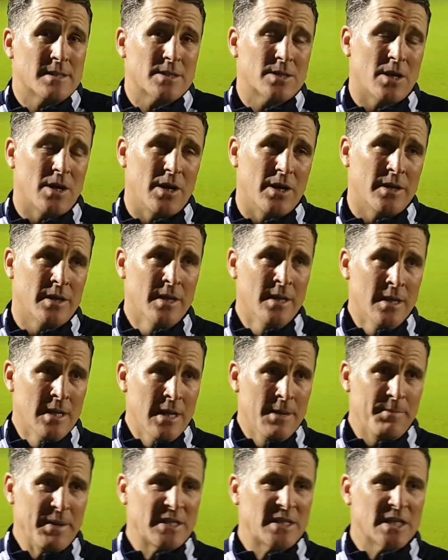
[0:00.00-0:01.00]
So
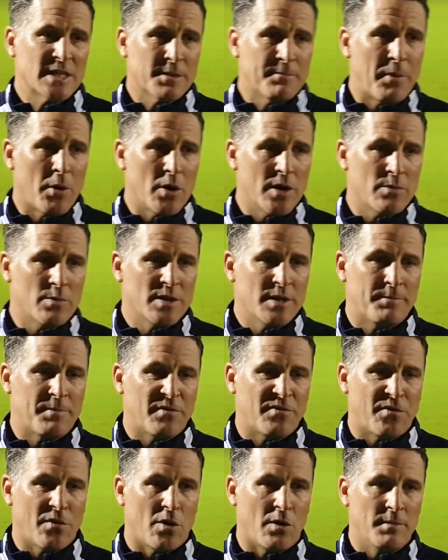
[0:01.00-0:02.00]
a bit disappointed with the
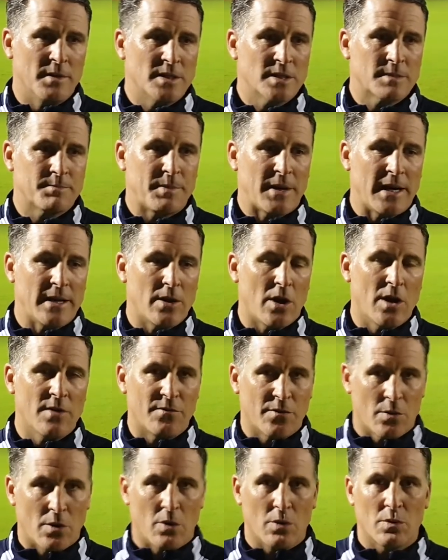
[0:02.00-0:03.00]
performance, but
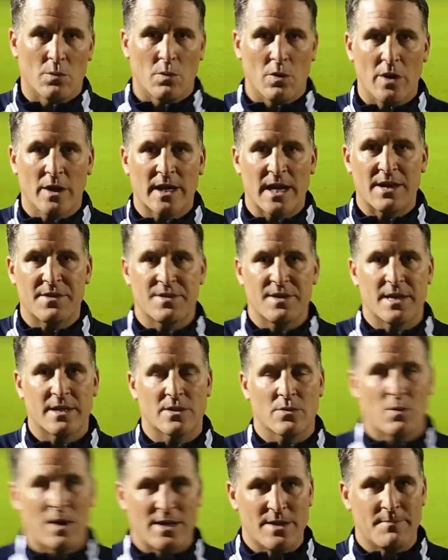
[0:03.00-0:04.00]
overall the work ethic,
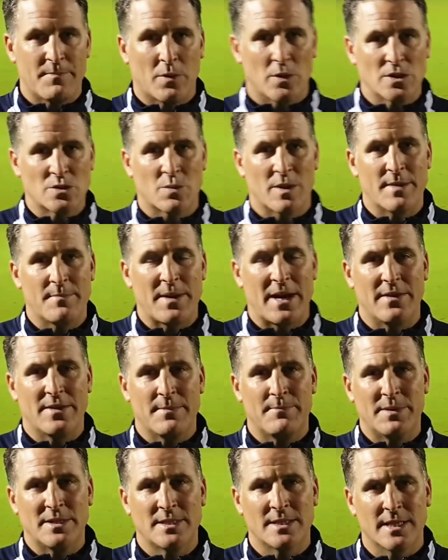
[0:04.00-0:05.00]
the way the boys went about their
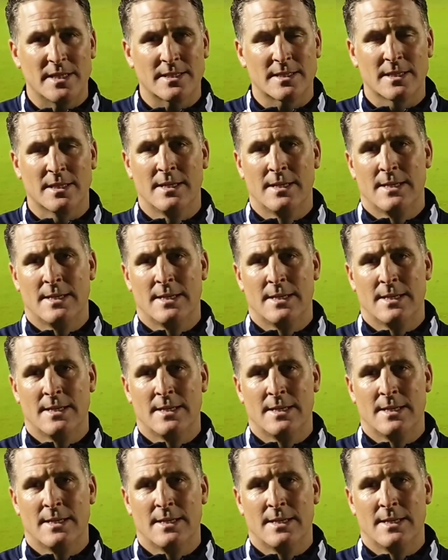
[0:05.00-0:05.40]
business,